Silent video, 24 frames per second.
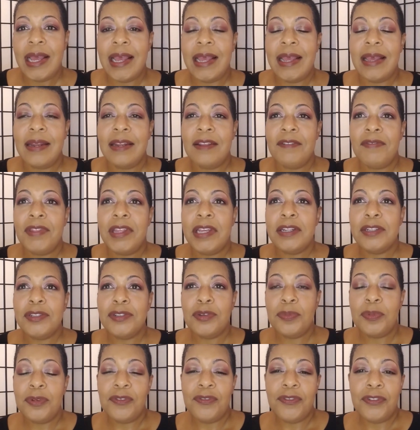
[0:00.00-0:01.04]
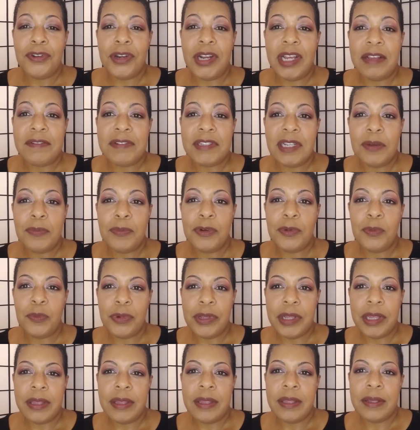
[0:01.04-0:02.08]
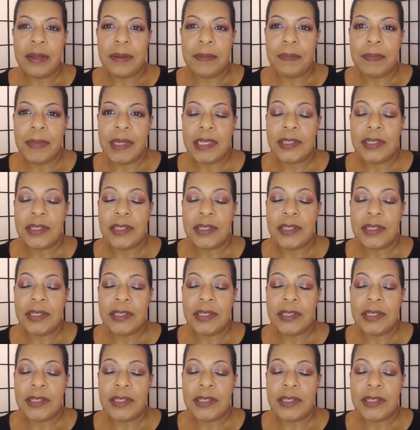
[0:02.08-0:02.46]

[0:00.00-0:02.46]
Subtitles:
And if they do prefer to have someone with them,